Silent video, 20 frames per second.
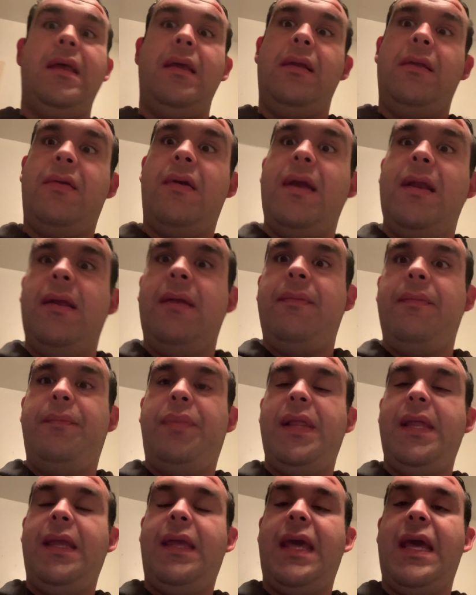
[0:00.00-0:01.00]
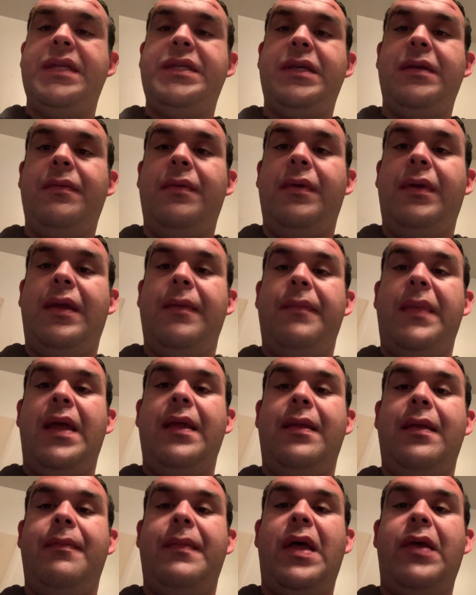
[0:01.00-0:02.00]
trying to play catch and
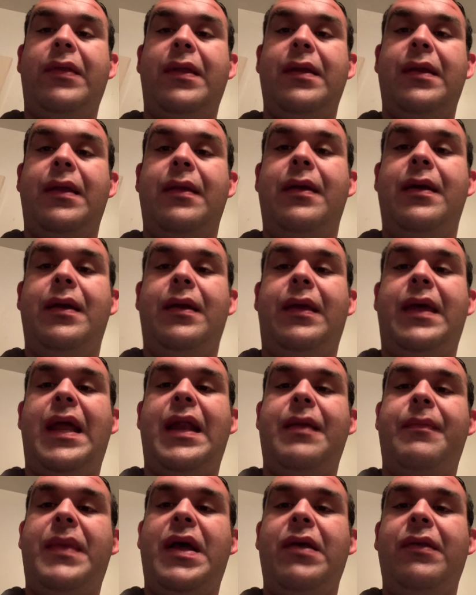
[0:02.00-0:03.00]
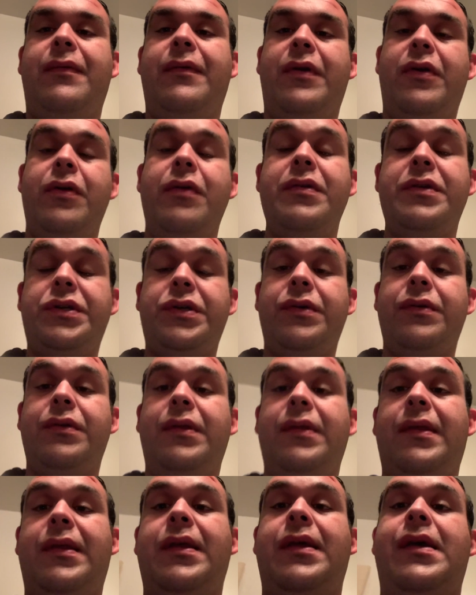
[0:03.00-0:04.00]
mouse and uh, cat and mouse with her
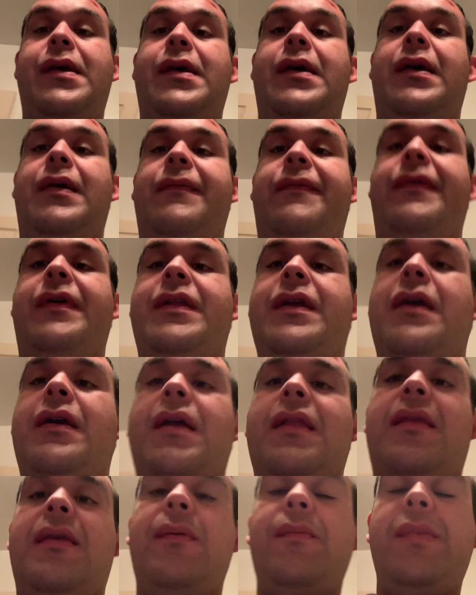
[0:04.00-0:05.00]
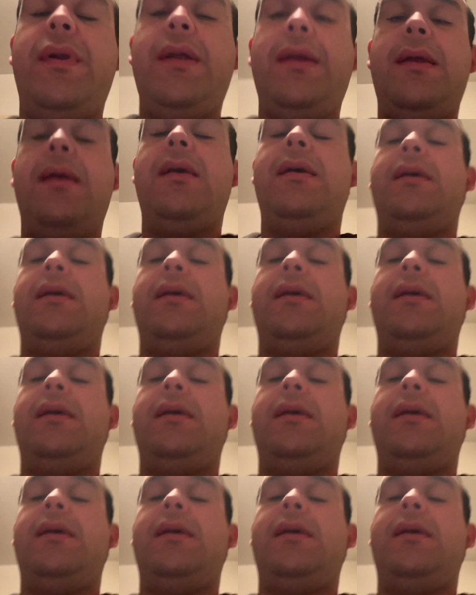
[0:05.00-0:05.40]
insurance. And finally, I got somebody,